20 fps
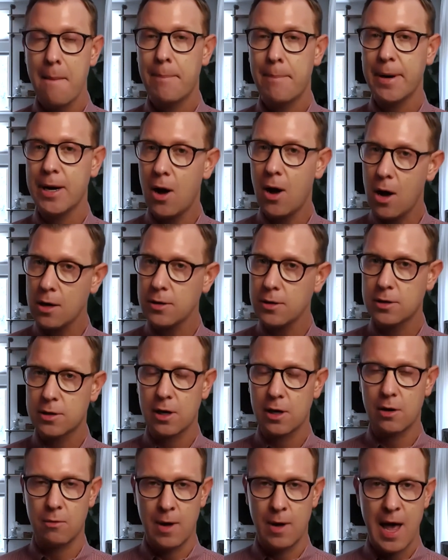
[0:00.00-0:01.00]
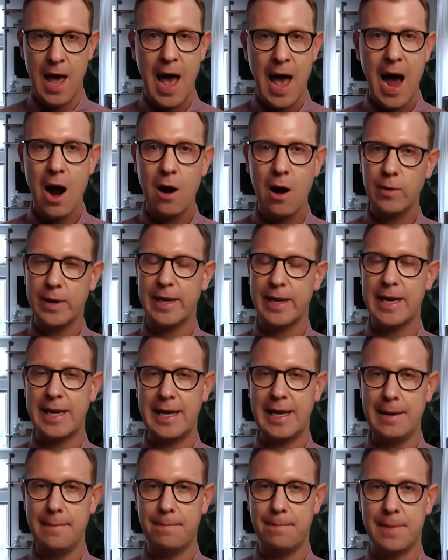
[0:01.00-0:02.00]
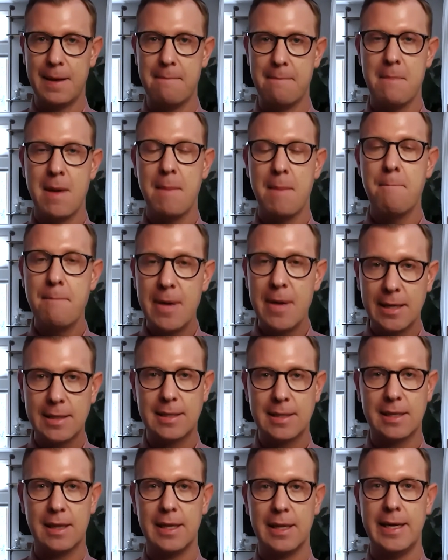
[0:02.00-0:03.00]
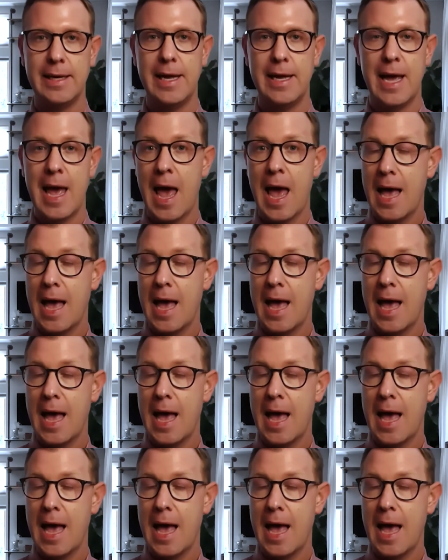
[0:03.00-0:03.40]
but also how are we going to keep them mentally